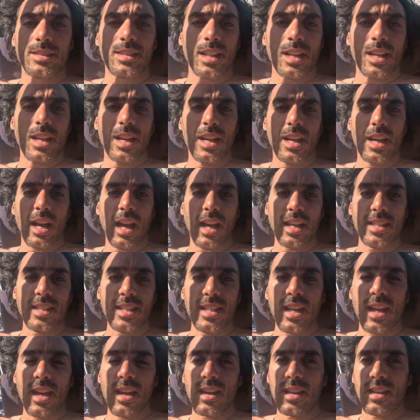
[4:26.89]
The
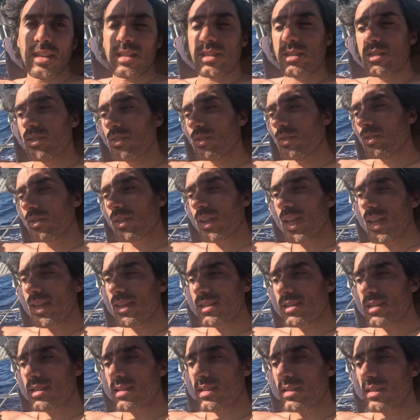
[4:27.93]
idea is to
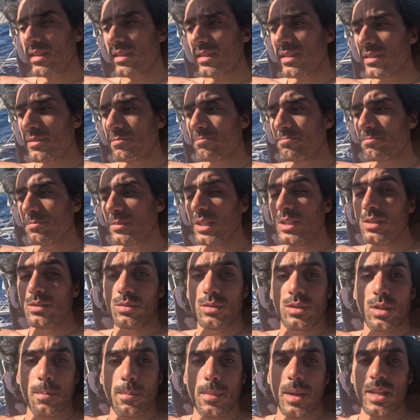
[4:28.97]
get
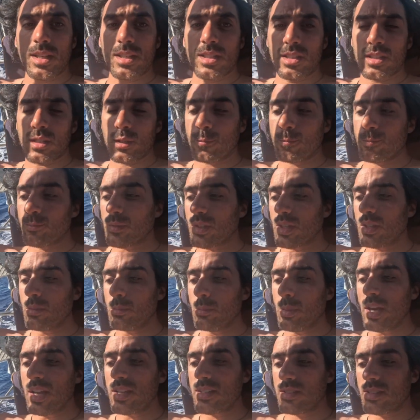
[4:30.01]
into the Med
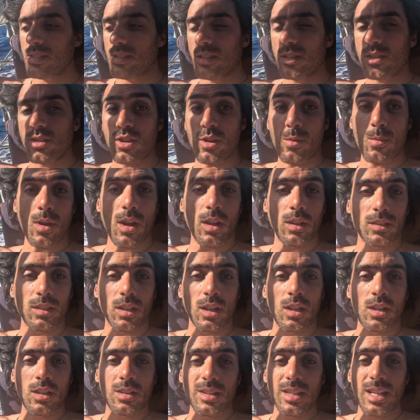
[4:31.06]
and pass
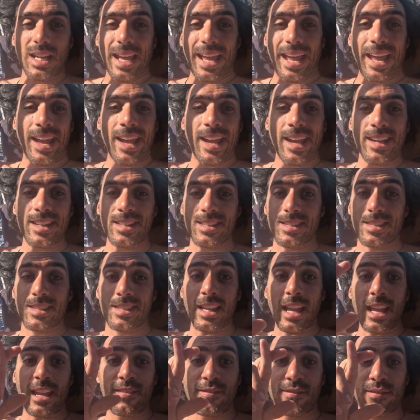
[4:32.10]
Gibraltar and
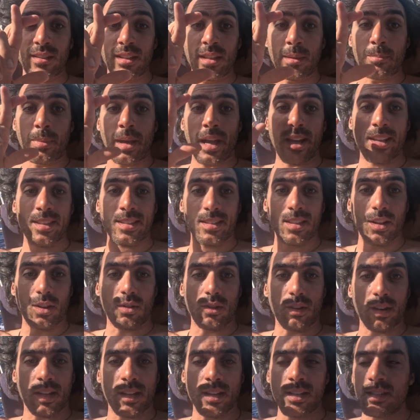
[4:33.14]
safely pass the
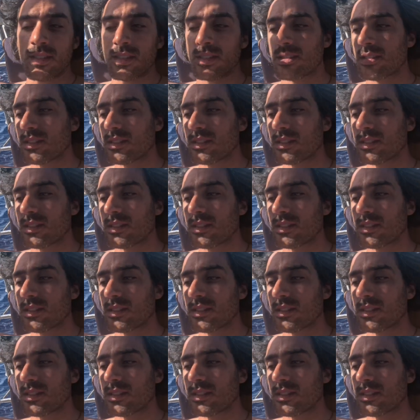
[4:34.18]
Orcas.